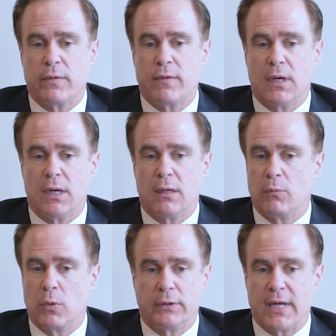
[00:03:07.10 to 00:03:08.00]
with a
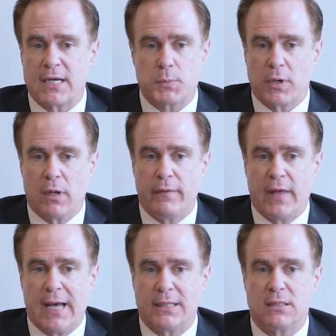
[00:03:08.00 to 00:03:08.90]
world expert on
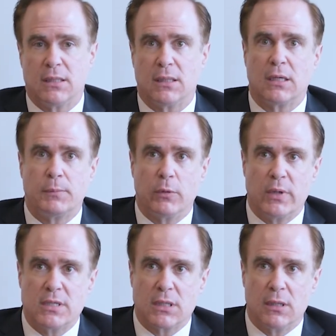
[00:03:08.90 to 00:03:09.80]
that a couple of
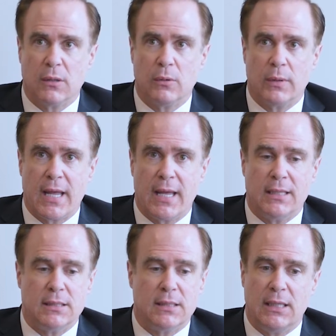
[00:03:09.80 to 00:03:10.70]
weeks ago,
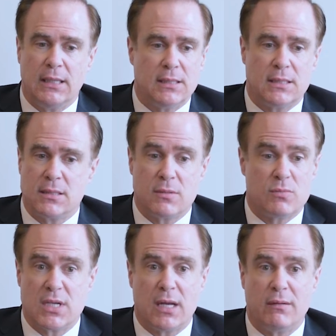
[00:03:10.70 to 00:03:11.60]
and he
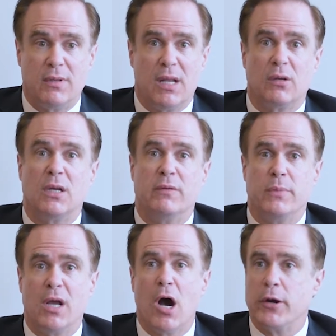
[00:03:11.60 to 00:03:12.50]
said it could even
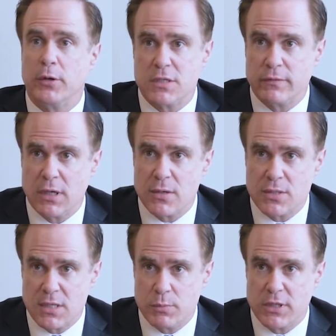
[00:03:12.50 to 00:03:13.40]
be hundreds of
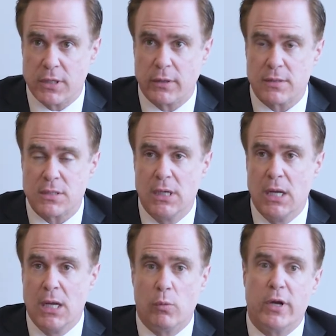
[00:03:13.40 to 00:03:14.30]
years, these materials.
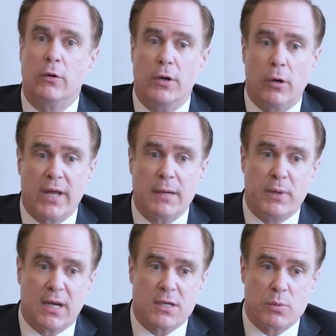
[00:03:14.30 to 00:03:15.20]
We don't know yet
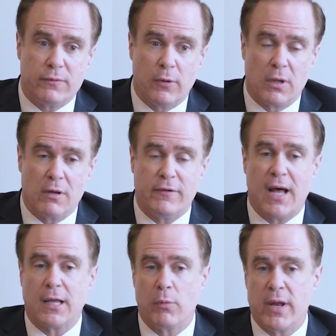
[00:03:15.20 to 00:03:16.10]
because we've only
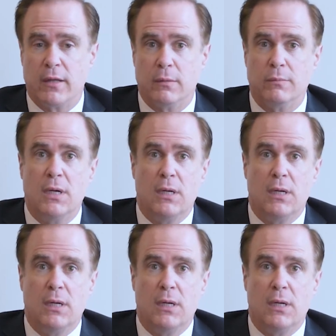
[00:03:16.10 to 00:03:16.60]
evaluated them